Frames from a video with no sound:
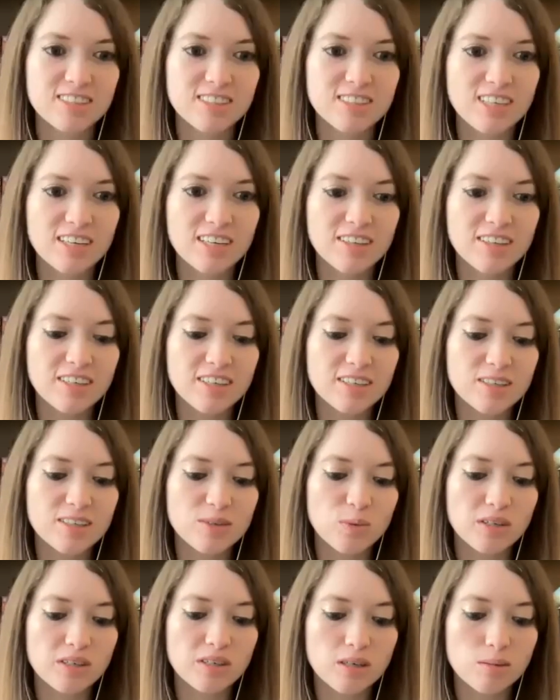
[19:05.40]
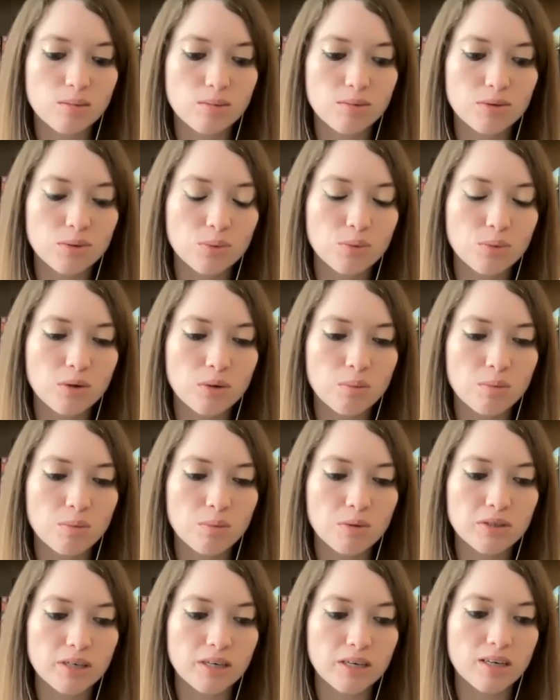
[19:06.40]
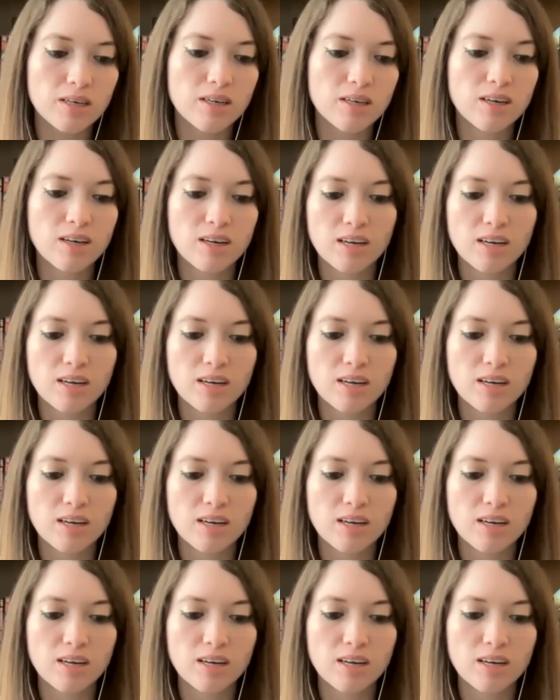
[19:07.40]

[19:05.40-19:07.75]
because I think when it comes to world building